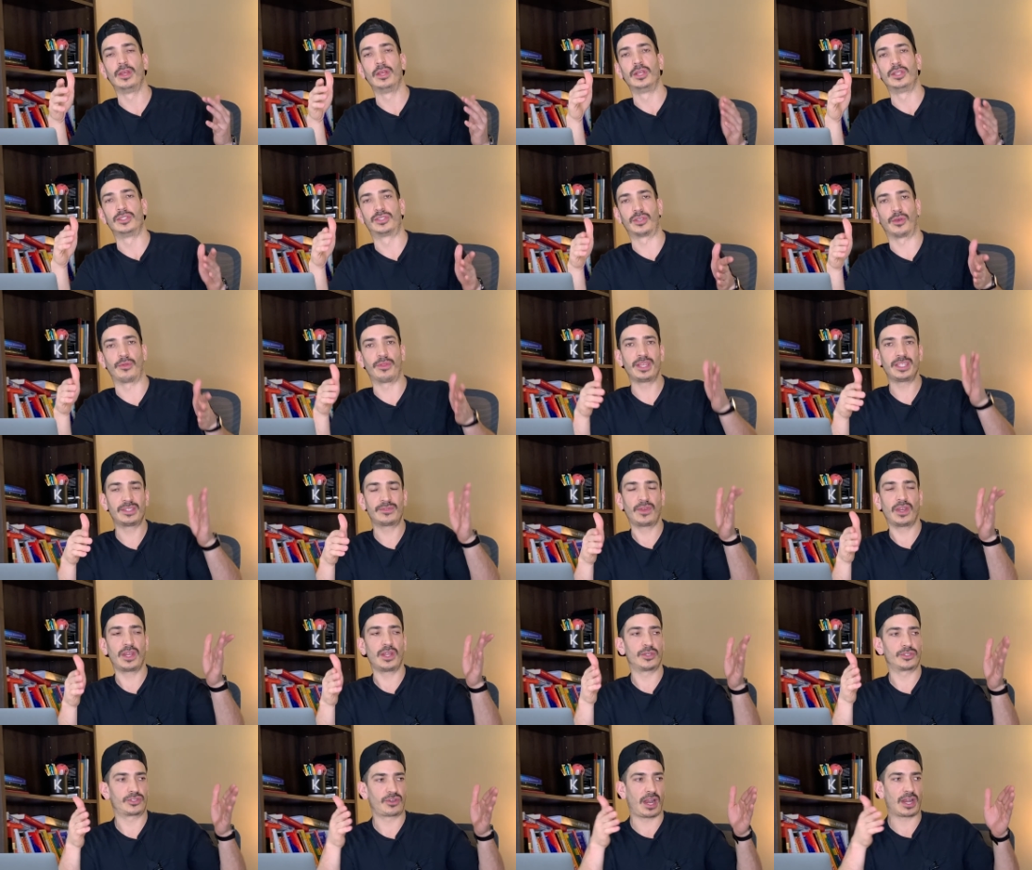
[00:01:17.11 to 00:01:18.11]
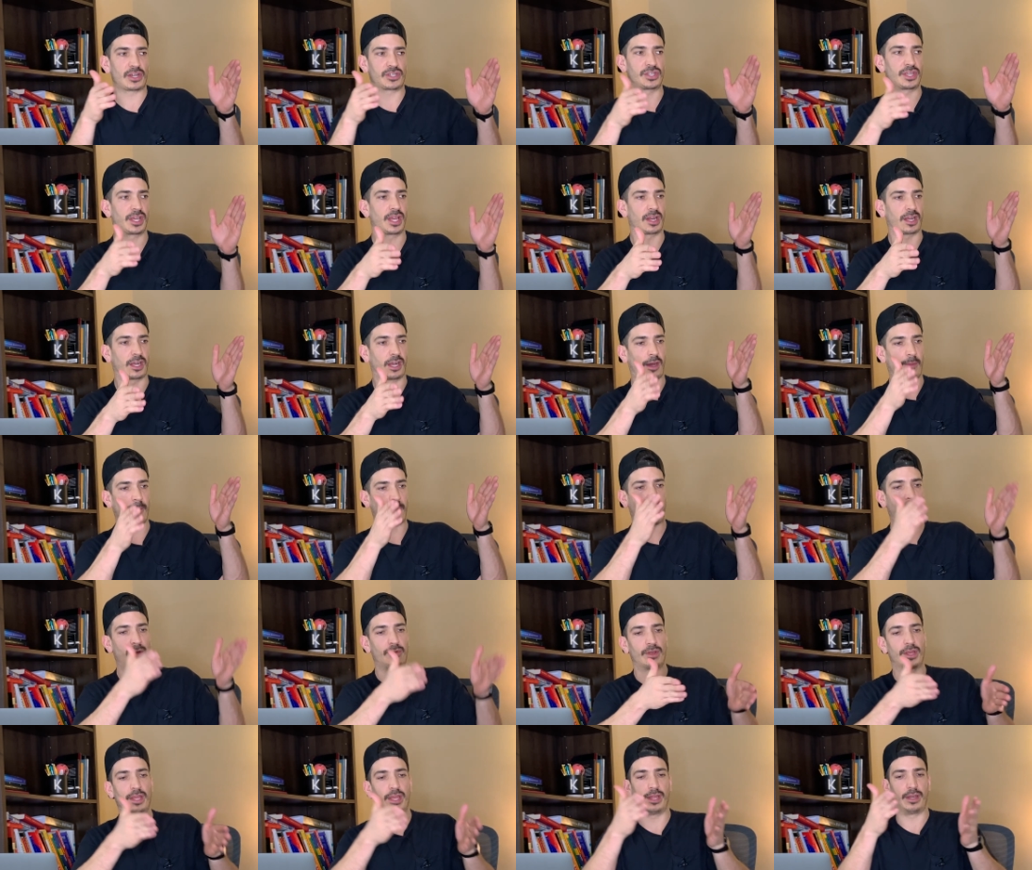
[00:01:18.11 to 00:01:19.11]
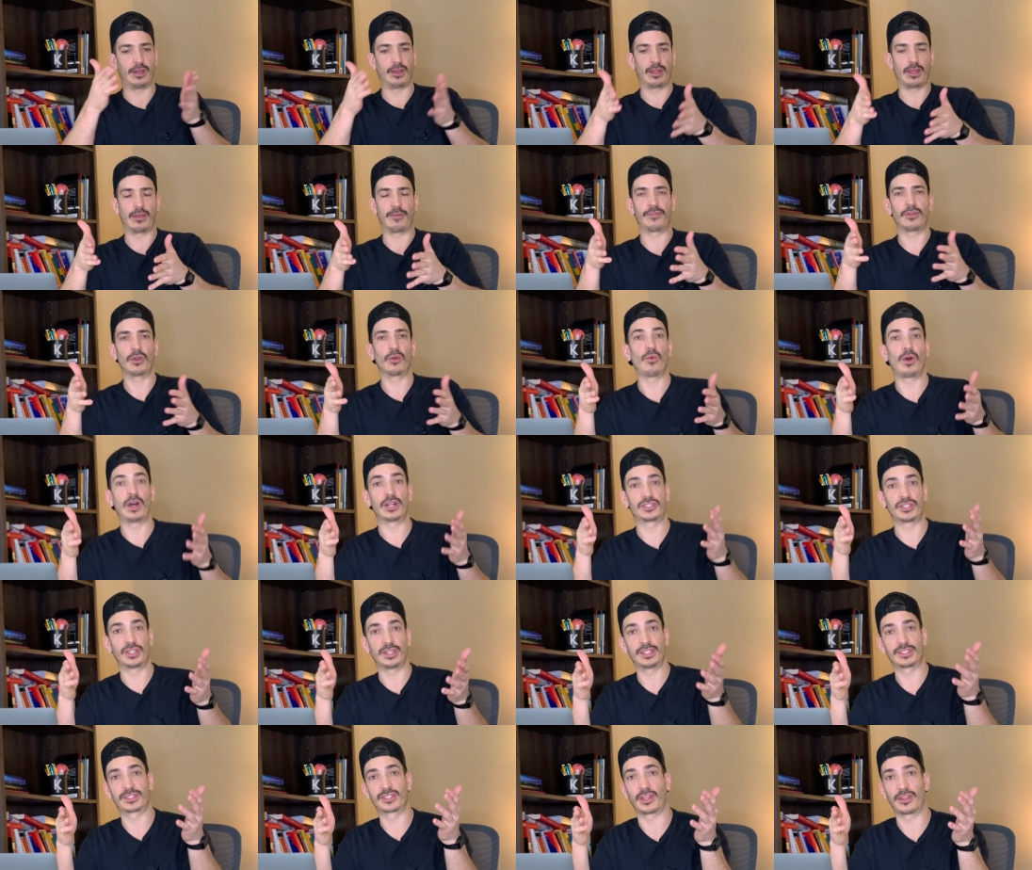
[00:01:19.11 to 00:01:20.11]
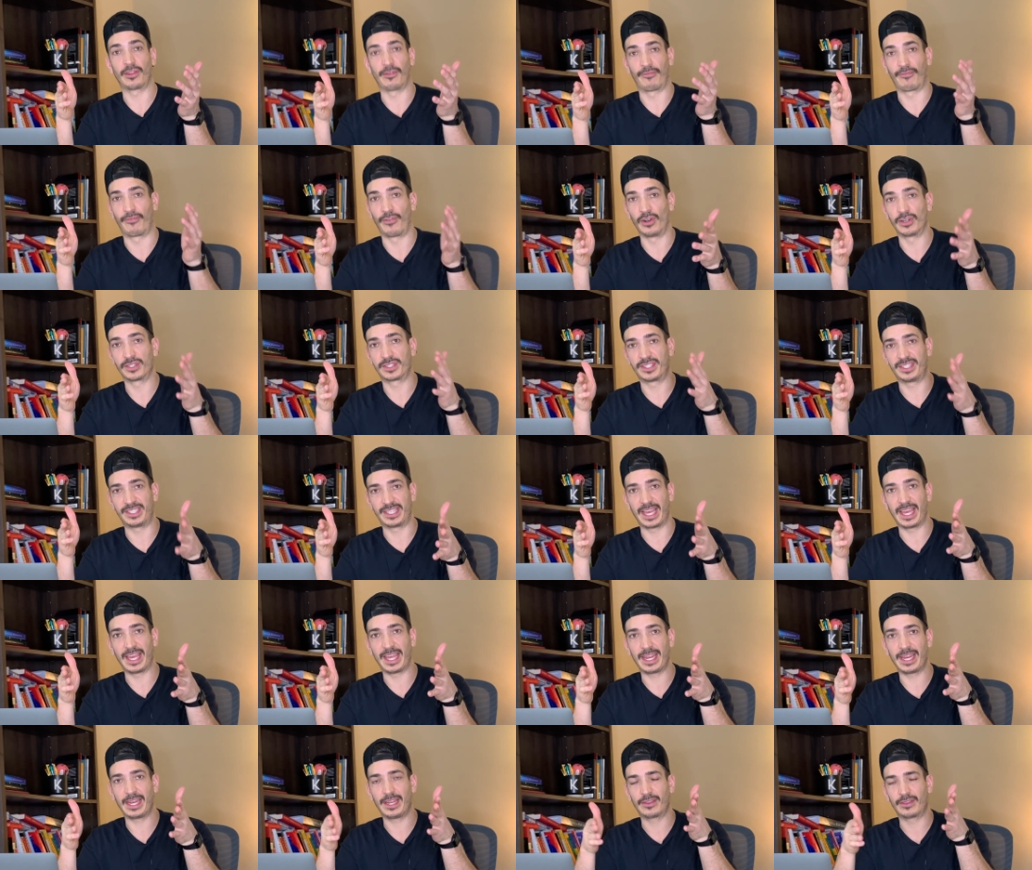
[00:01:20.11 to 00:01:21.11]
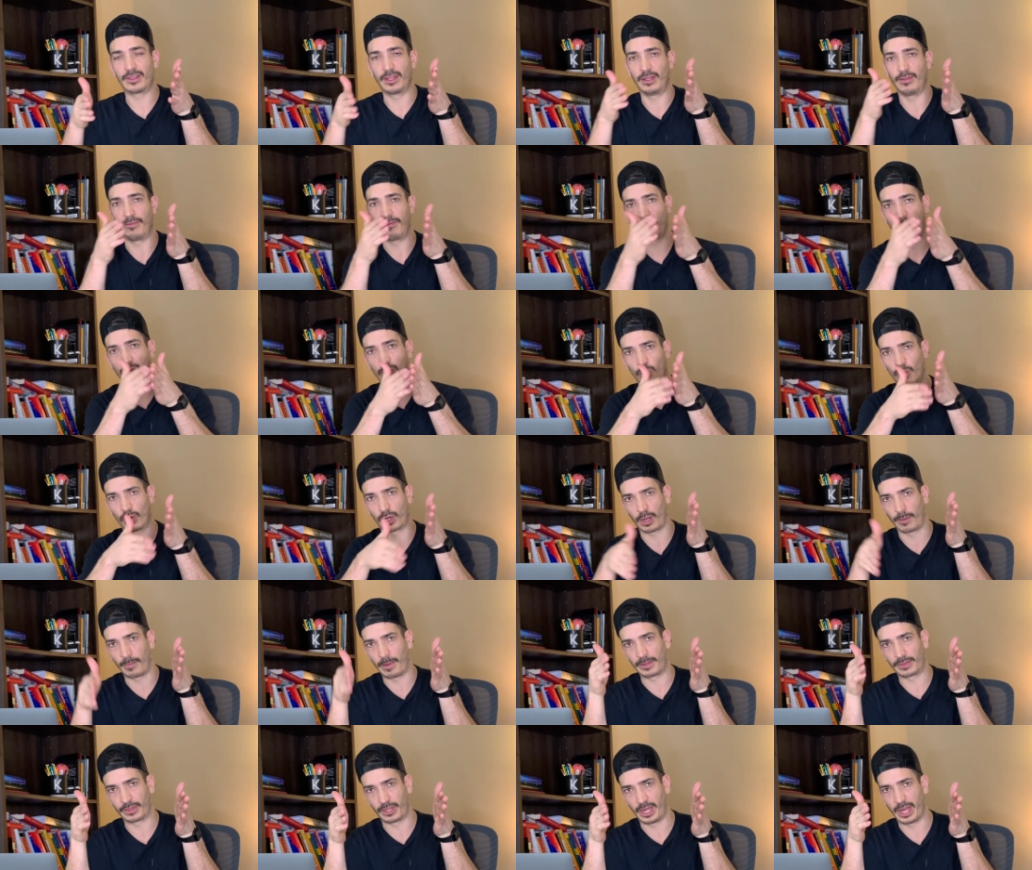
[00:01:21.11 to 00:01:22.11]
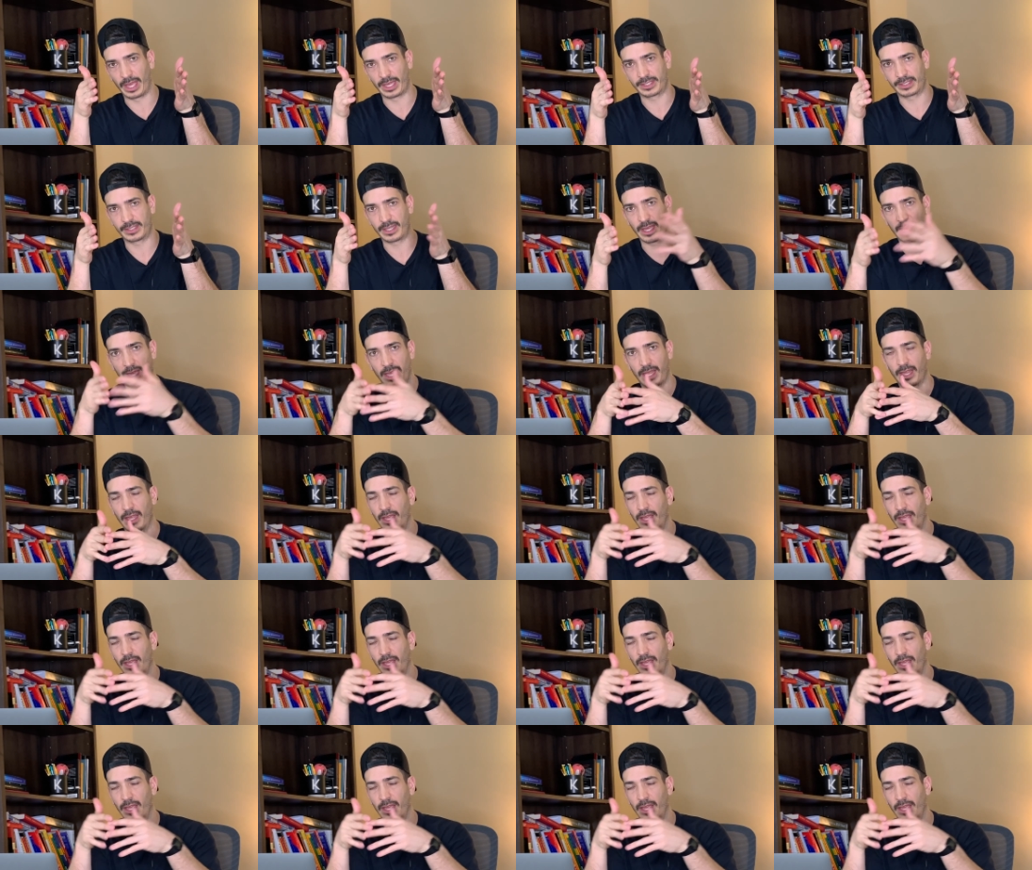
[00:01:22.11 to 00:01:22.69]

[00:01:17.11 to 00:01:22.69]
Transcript: so these videos are actually gonna come out in, if you're watching this on the first day, then the video will come out the next day.